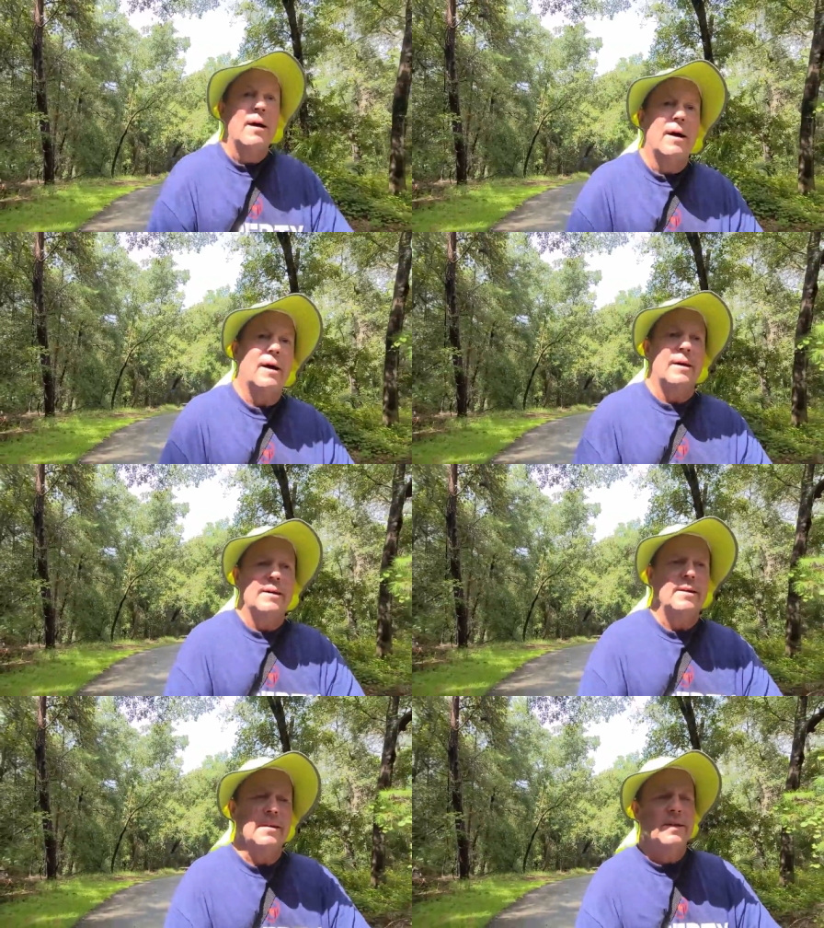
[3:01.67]
Uh,
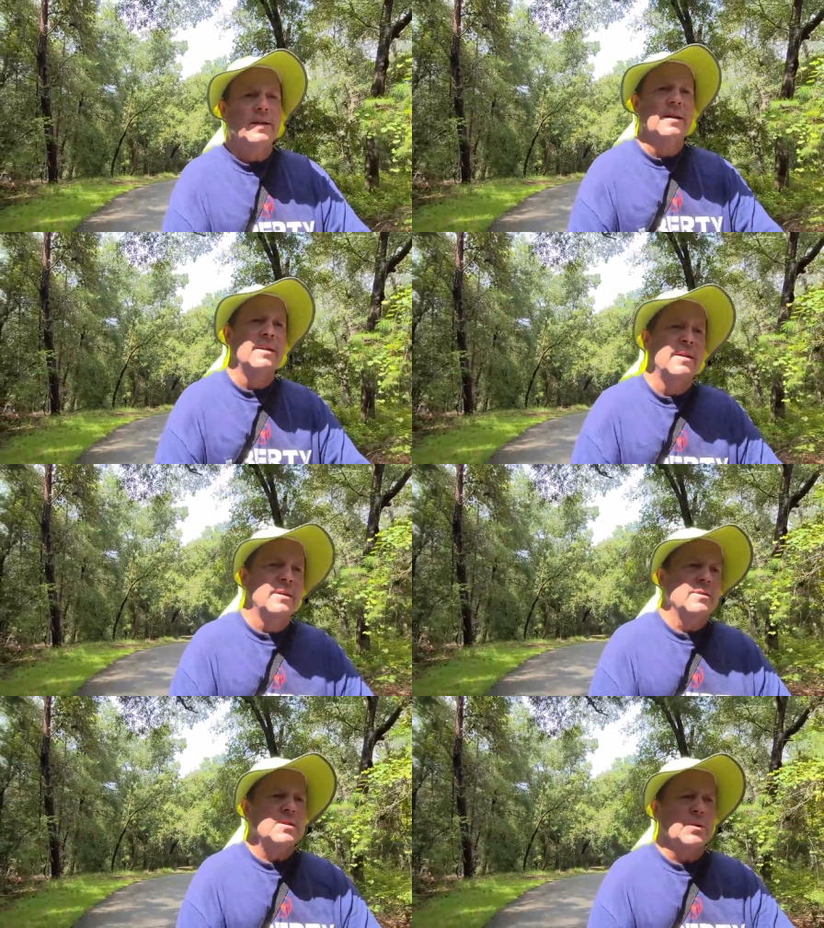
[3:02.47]

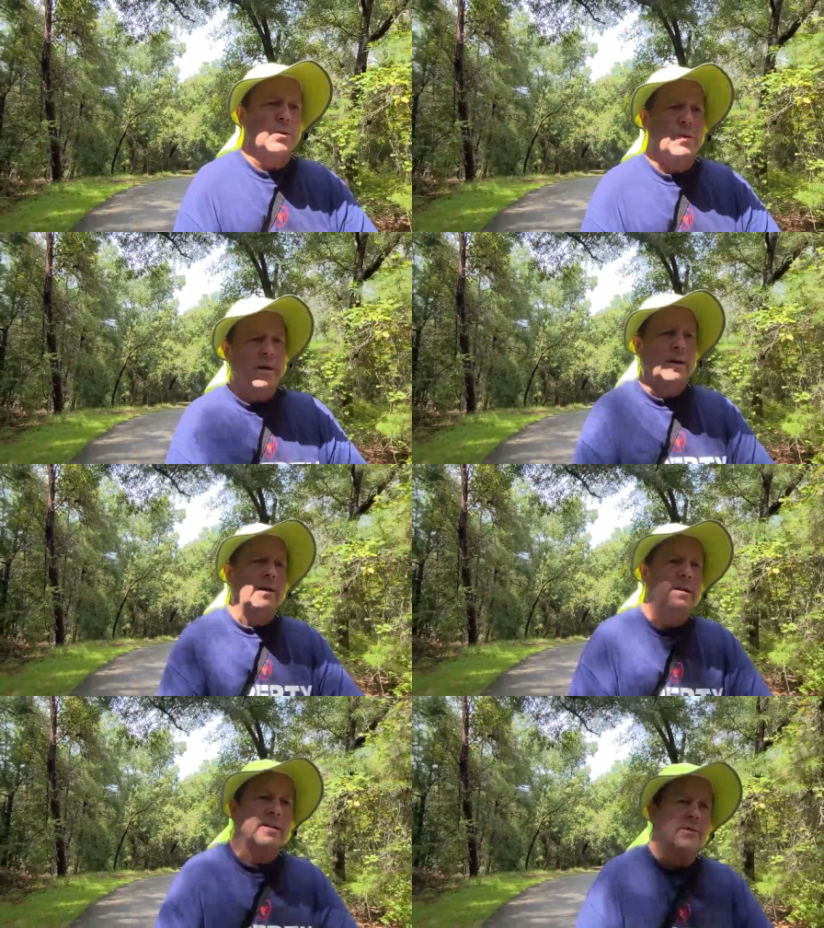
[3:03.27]
so uh,
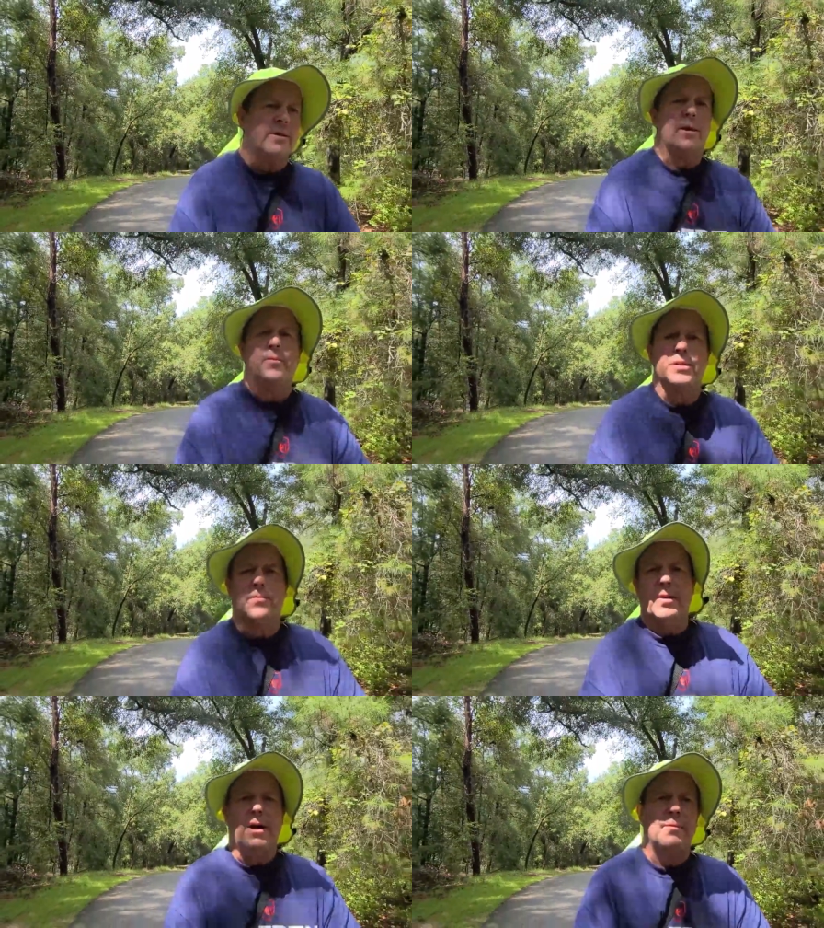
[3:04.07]
the Toyota Prius
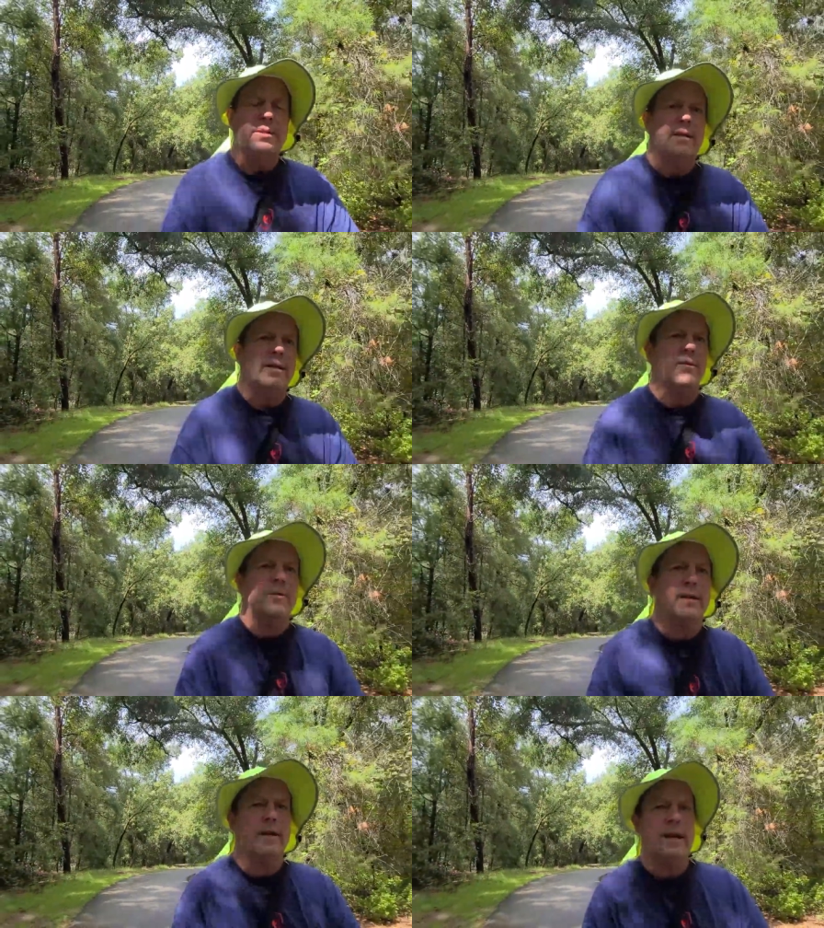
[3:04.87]
Prime, I tell you
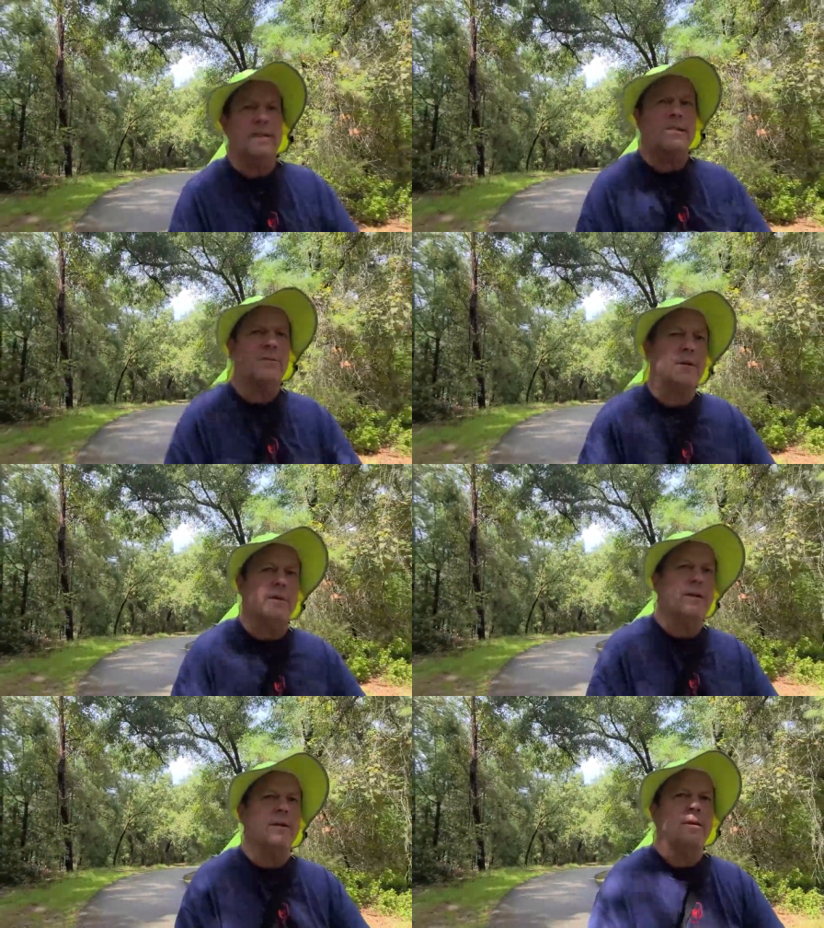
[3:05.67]
what, that is
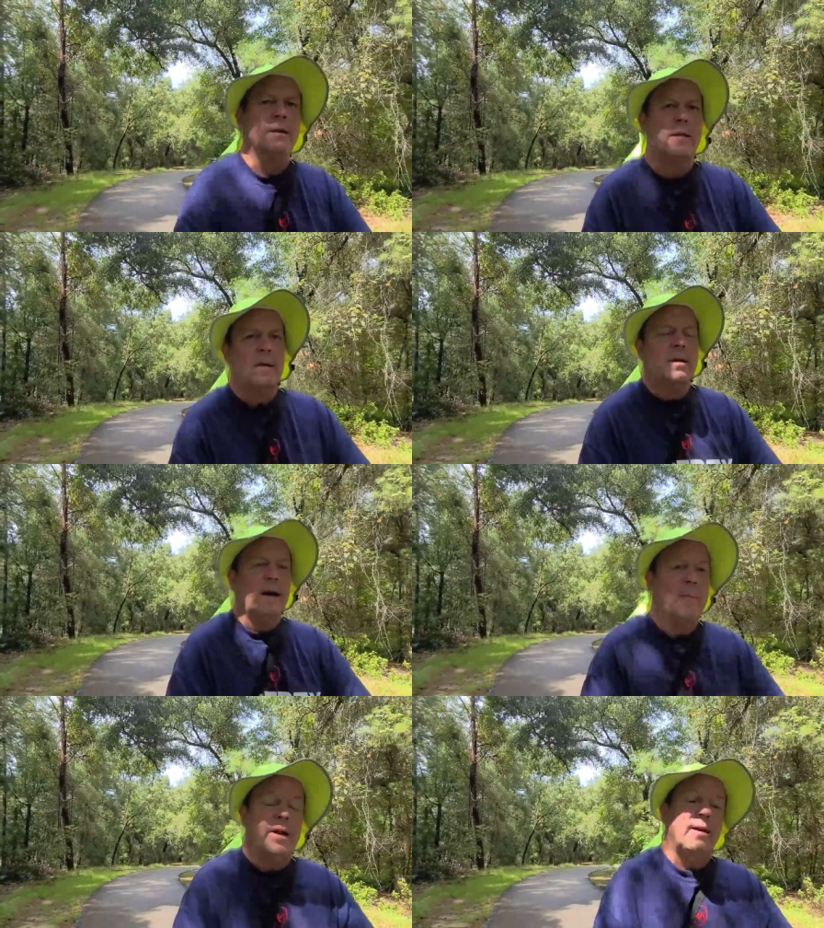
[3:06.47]
one
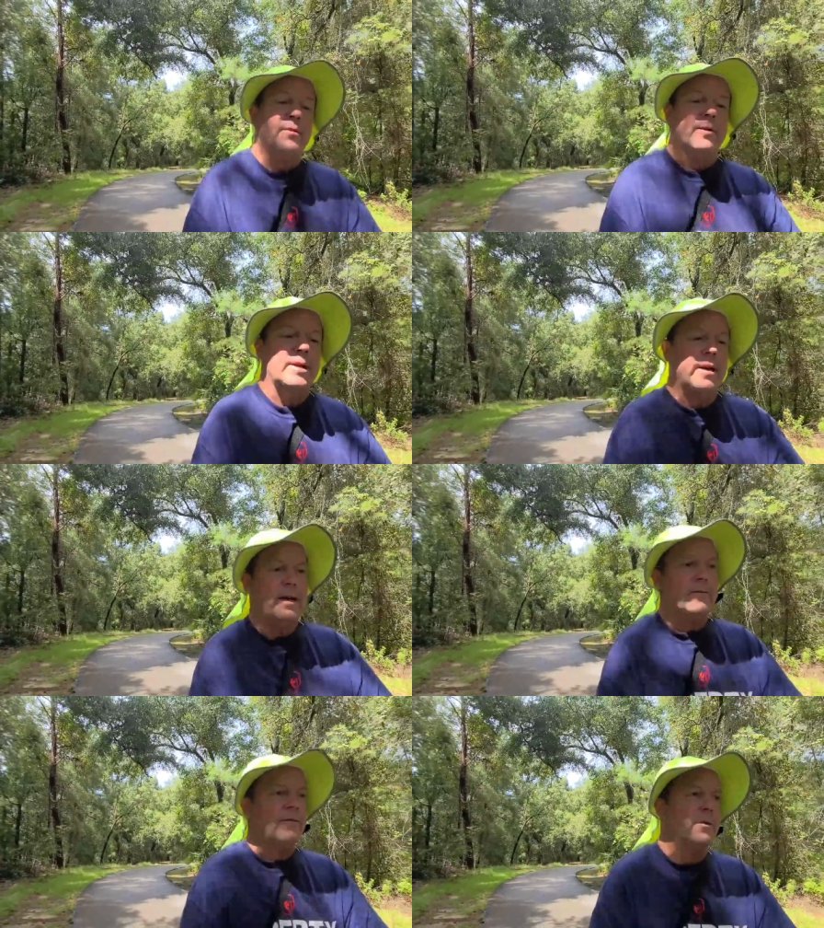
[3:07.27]
I mean, I've only
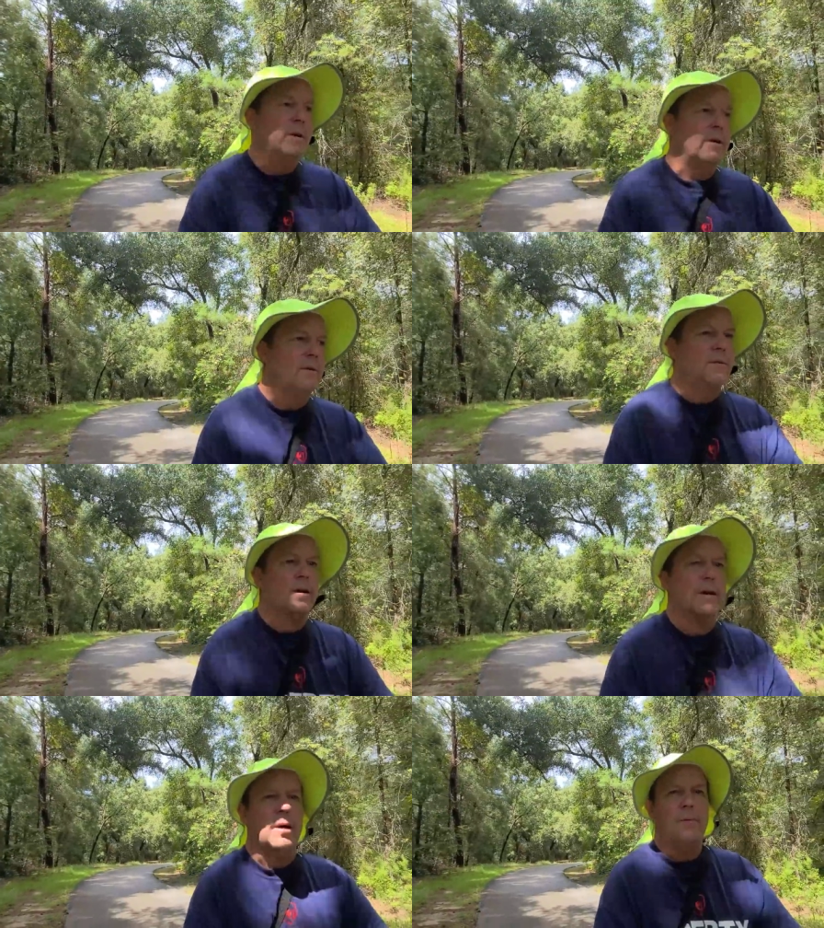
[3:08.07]
had it for, what,
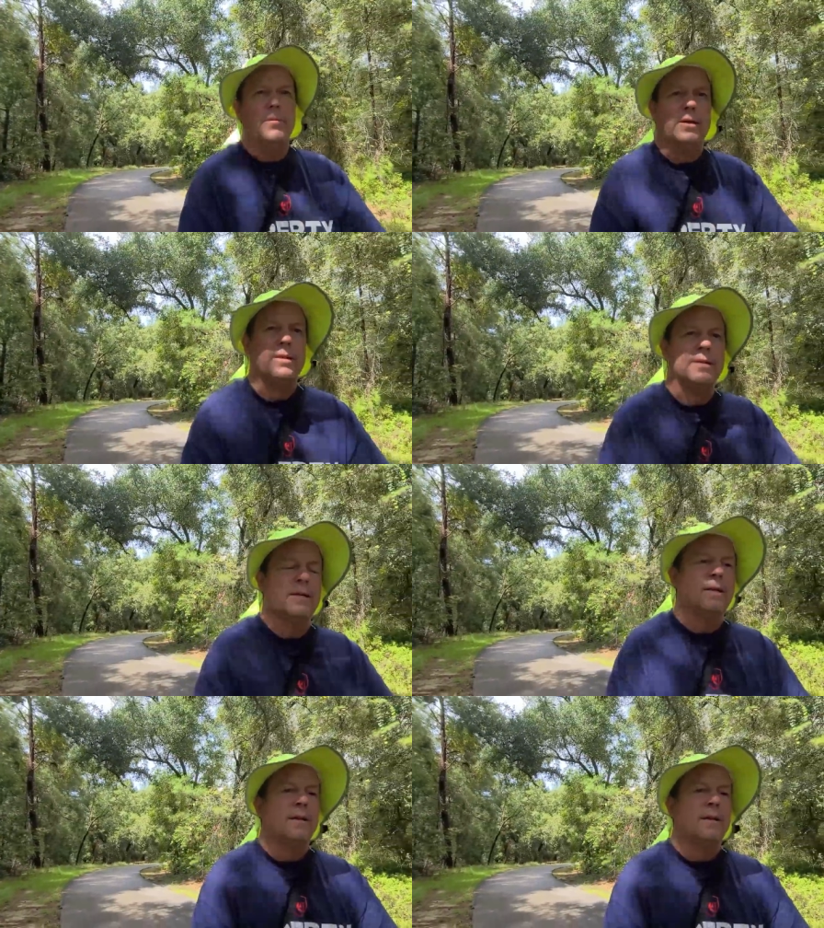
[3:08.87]
a couple months.